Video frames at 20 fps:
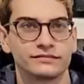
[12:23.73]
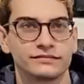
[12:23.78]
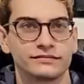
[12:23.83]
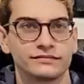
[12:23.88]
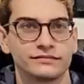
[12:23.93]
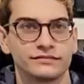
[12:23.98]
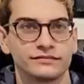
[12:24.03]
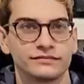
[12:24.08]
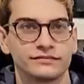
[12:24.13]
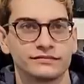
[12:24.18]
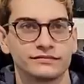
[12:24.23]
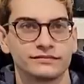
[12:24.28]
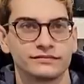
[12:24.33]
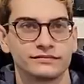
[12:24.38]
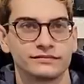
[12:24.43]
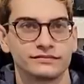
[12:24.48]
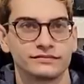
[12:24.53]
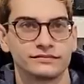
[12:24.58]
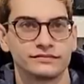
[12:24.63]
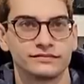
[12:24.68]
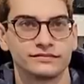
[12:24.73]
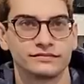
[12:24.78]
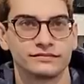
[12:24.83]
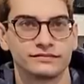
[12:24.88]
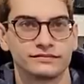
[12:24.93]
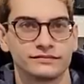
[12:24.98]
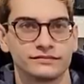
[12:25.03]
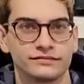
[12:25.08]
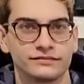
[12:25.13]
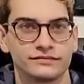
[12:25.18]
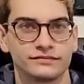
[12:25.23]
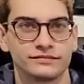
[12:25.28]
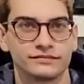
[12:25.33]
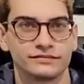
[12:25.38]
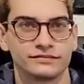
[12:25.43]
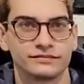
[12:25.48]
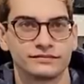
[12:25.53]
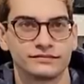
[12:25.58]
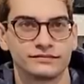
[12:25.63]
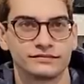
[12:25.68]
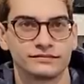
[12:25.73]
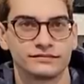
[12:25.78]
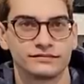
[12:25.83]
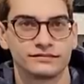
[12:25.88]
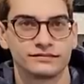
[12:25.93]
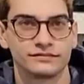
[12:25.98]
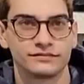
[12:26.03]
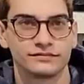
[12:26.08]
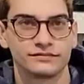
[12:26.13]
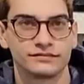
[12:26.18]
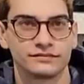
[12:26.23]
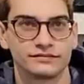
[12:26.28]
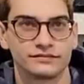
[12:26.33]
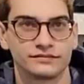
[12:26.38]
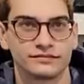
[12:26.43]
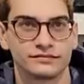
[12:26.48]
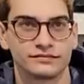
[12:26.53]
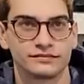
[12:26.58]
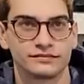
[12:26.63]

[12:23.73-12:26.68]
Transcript: (silent)